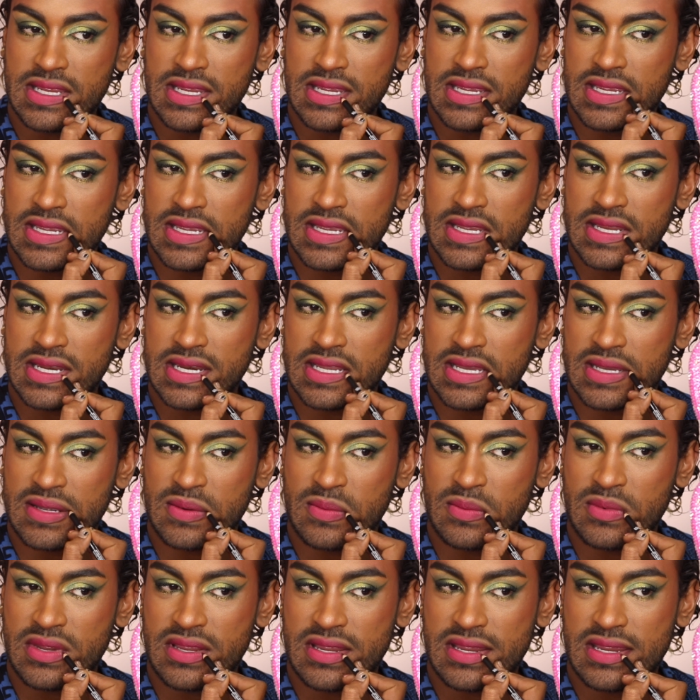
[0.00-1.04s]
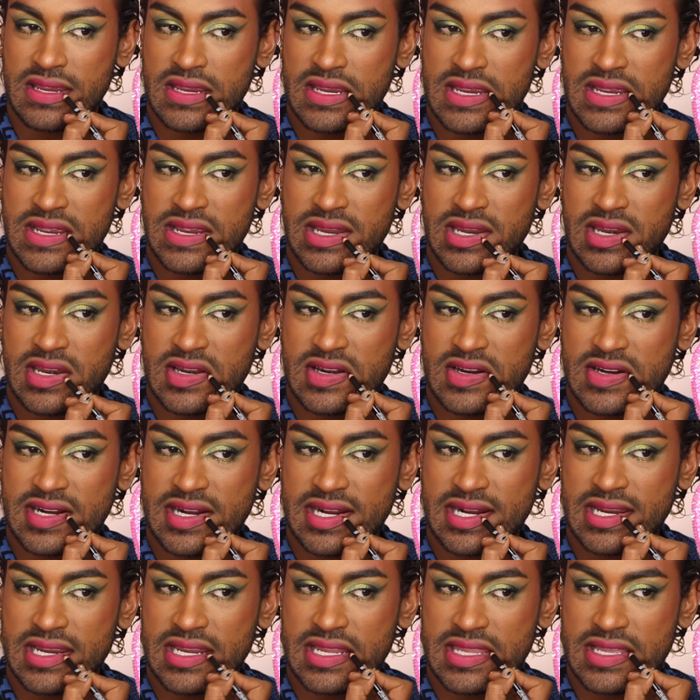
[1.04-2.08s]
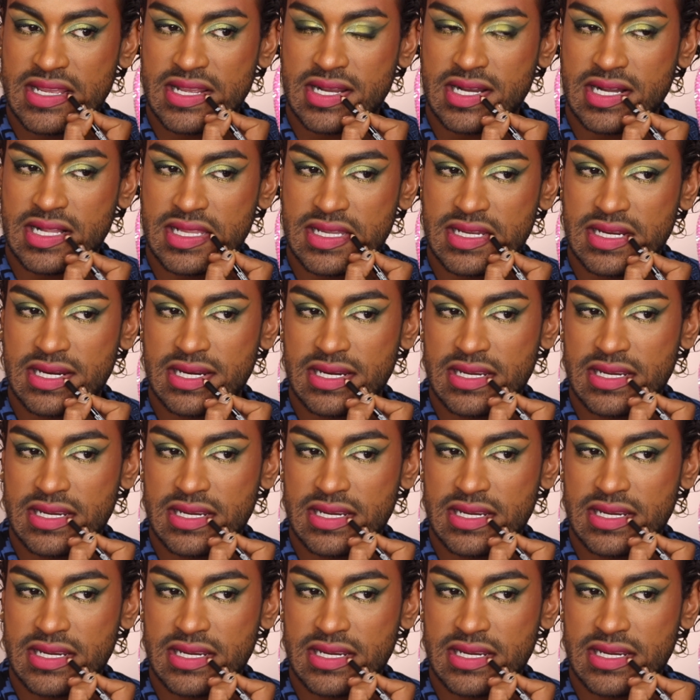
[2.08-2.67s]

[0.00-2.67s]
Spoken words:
And I'm dragging the color